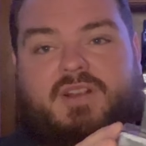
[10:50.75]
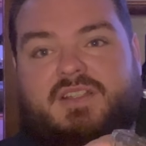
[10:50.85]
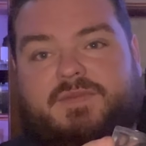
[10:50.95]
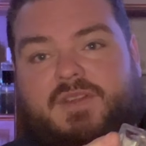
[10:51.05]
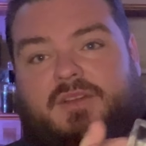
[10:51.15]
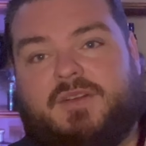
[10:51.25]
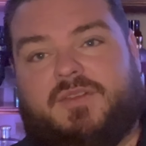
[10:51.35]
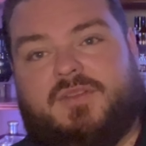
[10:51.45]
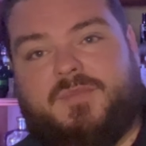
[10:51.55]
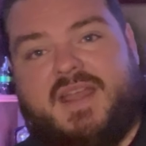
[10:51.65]
because if you look
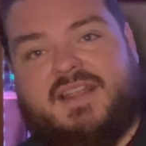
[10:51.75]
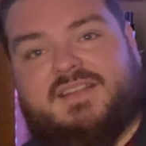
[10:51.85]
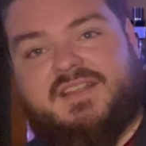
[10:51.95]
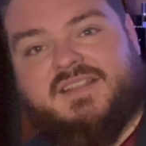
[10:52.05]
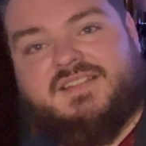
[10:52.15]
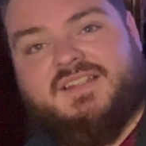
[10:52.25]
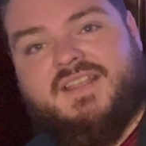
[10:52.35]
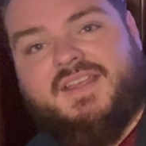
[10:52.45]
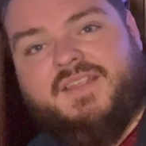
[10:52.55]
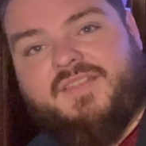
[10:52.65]
through the back of this,
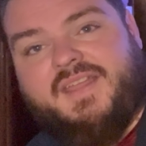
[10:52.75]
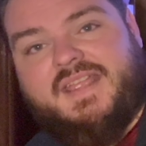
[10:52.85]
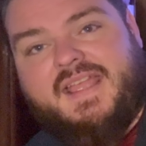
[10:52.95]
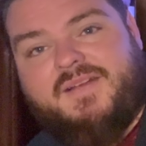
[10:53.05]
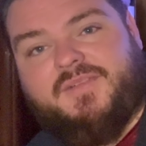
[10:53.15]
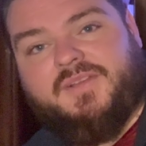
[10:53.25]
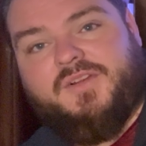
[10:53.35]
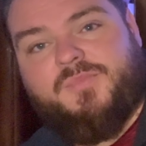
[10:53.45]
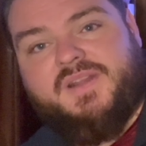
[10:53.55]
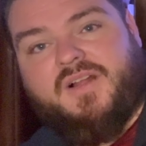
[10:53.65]
they have a
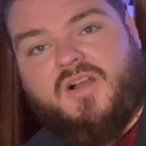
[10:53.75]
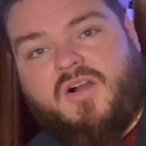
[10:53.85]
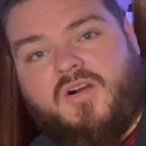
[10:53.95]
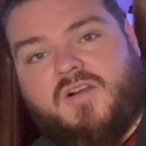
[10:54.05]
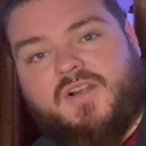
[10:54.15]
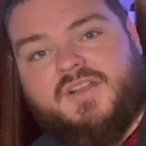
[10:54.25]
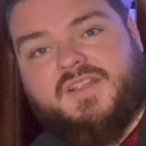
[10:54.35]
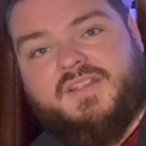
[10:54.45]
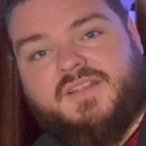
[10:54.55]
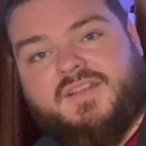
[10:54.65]
little bit of art
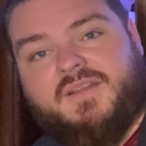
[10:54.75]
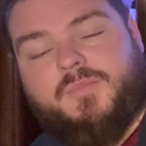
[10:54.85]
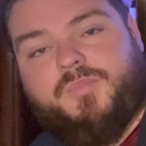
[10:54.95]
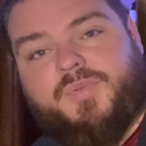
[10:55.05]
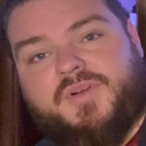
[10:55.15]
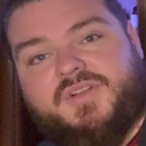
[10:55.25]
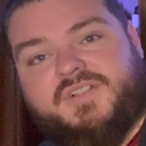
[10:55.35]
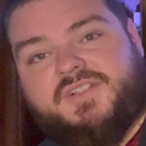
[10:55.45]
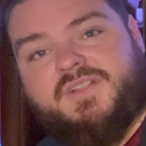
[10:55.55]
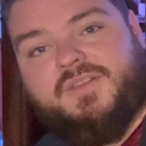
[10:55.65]

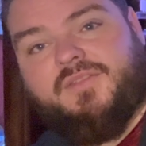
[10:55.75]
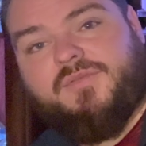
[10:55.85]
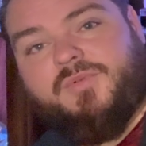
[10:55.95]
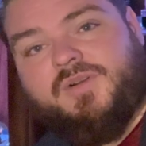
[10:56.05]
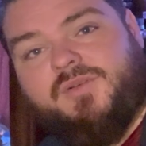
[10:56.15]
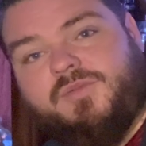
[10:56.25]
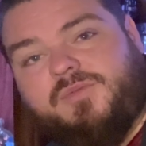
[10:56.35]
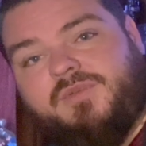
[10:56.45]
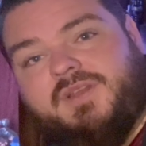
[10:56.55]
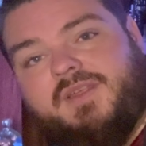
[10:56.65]
pushed
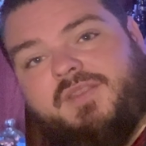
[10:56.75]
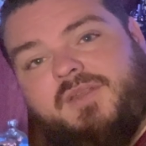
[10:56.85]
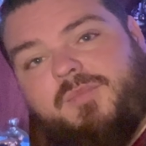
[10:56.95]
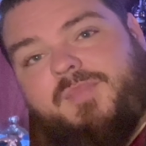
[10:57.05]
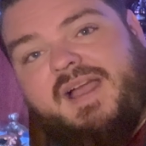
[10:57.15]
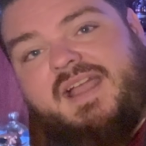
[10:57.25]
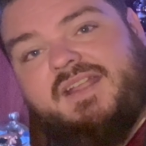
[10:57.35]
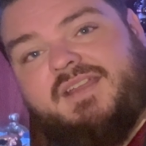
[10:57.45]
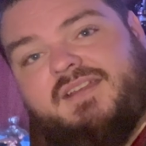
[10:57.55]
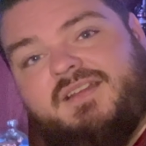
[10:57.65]
through the
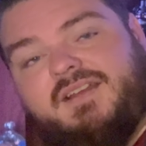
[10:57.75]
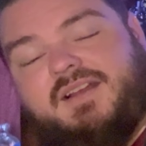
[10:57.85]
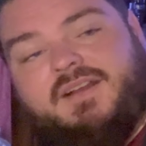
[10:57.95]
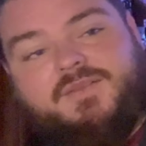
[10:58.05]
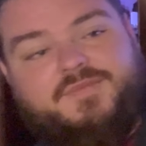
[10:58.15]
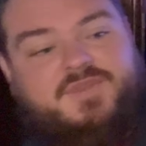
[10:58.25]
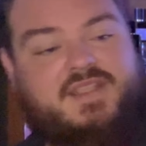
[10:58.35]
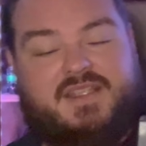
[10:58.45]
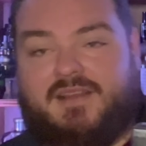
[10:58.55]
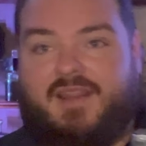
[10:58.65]
back of
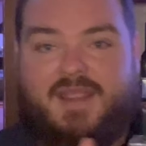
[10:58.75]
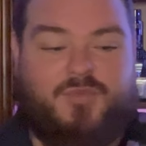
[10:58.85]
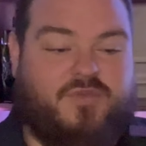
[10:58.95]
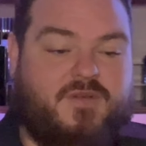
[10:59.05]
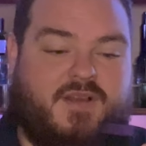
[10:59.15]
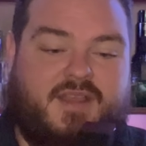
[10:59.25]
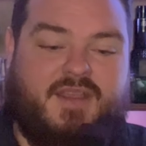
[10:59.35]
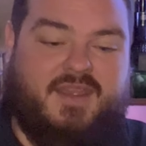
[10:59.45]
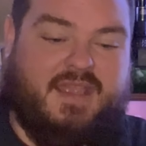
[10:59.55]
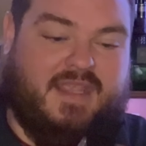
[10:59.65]
the label.
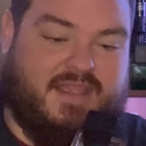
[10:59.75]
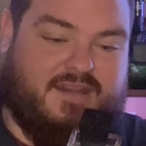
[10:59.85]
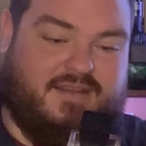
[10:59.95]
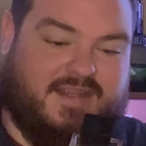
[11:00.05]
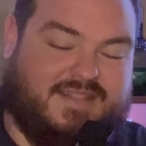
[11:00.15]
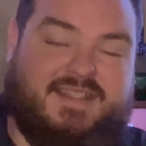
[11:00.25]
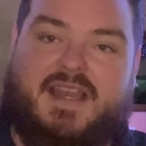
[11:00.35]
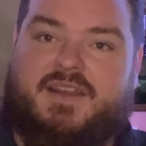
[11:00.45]
And like I said, I